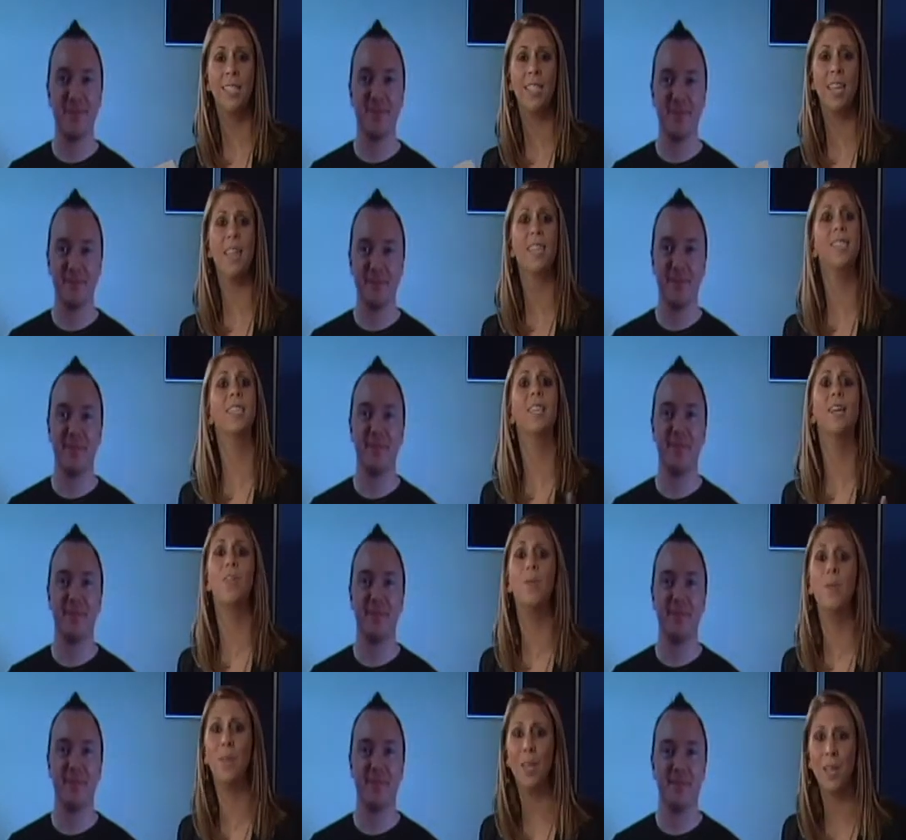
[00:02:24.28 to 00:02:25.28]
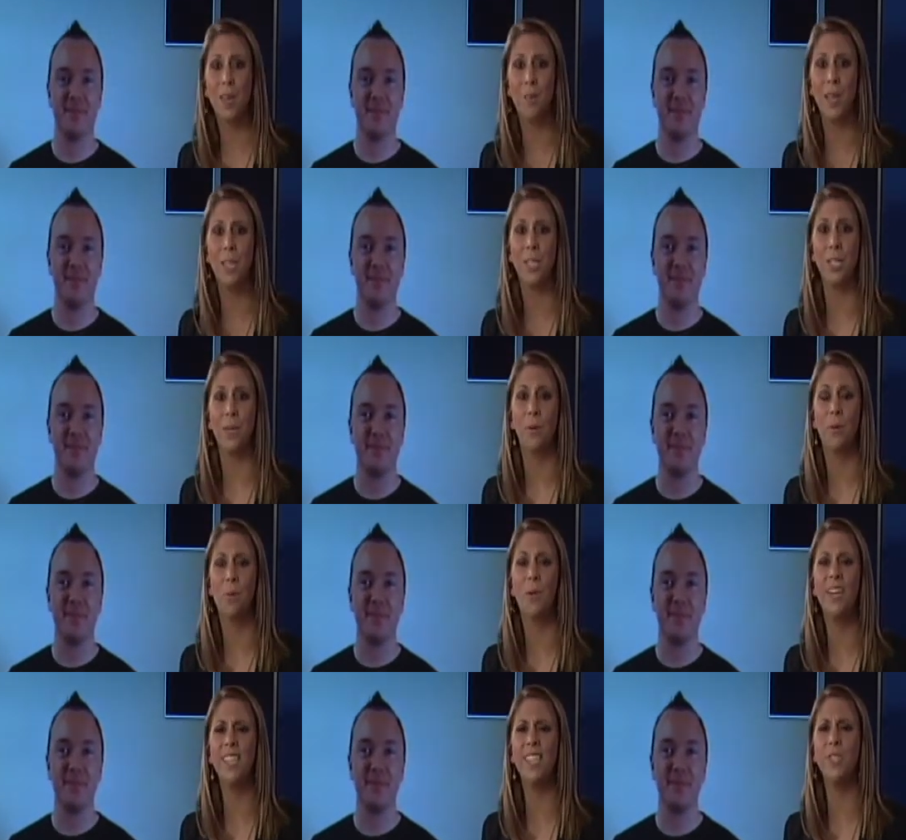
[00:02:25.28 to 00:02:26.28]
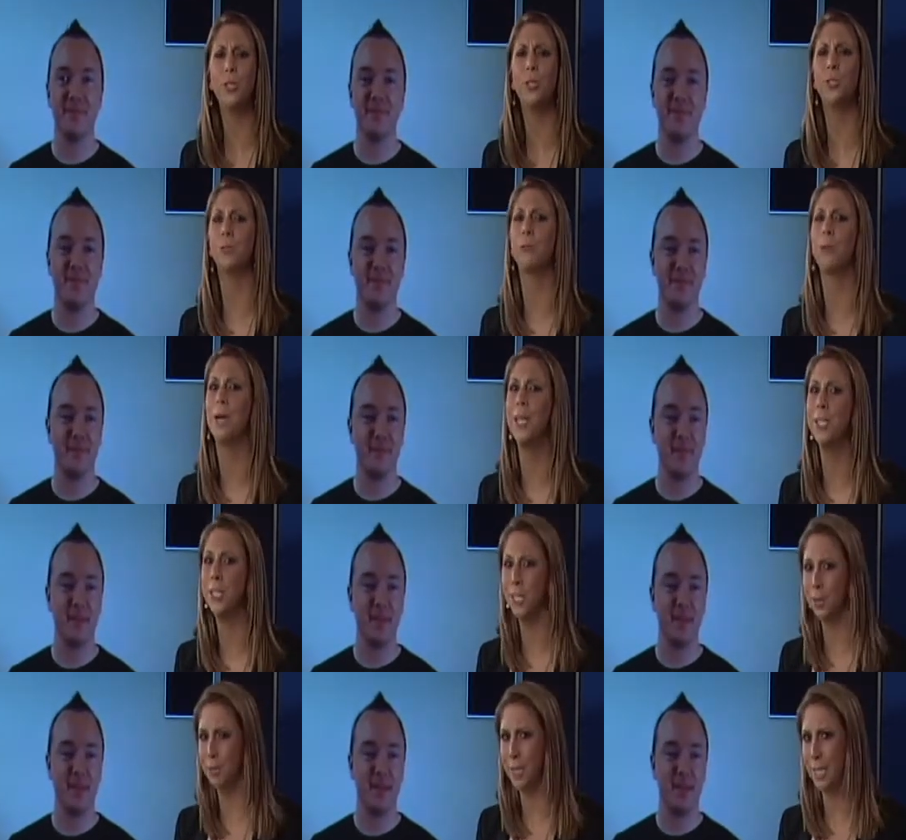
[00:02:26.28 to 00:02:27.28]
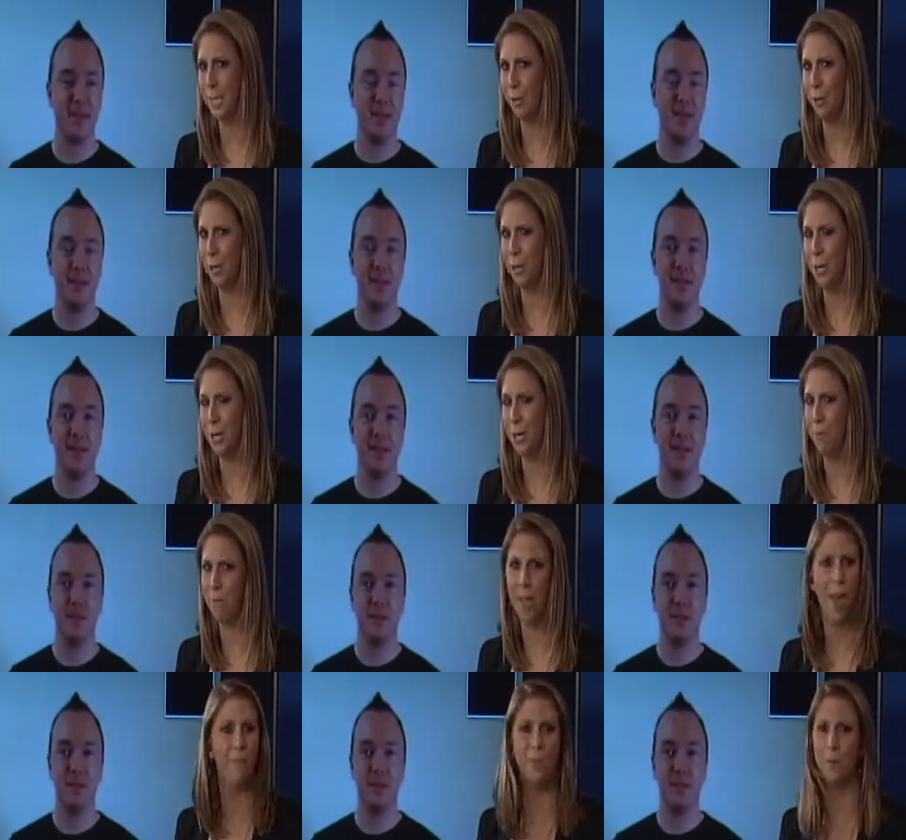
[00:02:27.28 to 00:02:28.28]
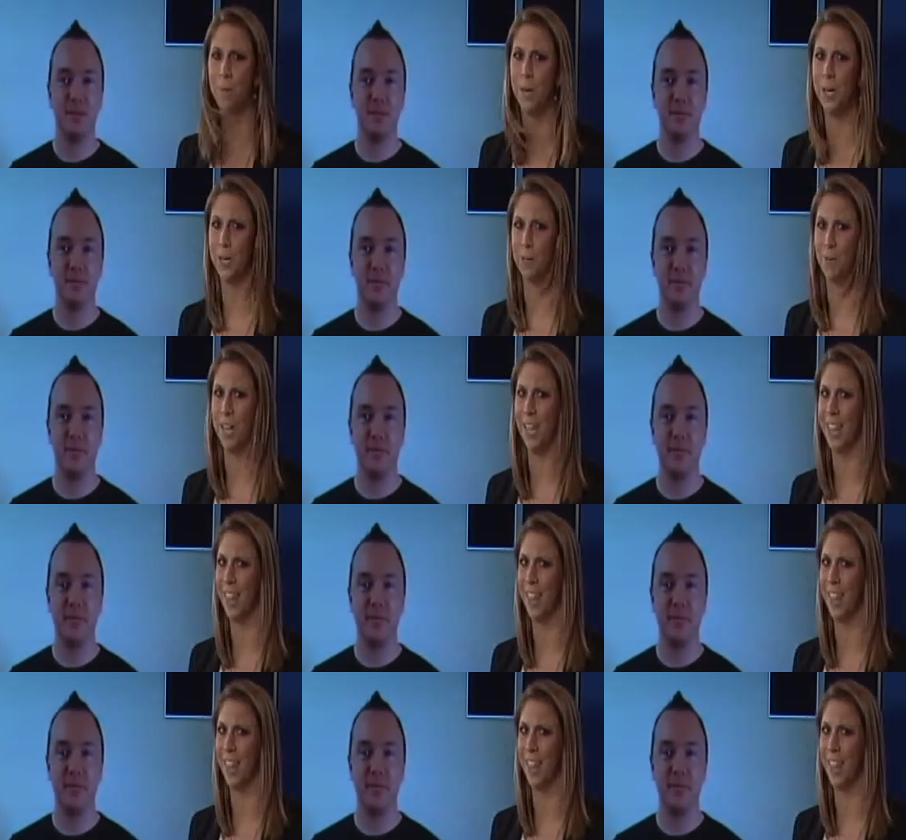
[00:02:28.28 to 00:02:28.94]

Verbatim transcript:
Speaker 1: that's another one that you can do. And what is the strangest material that you've ever worked with?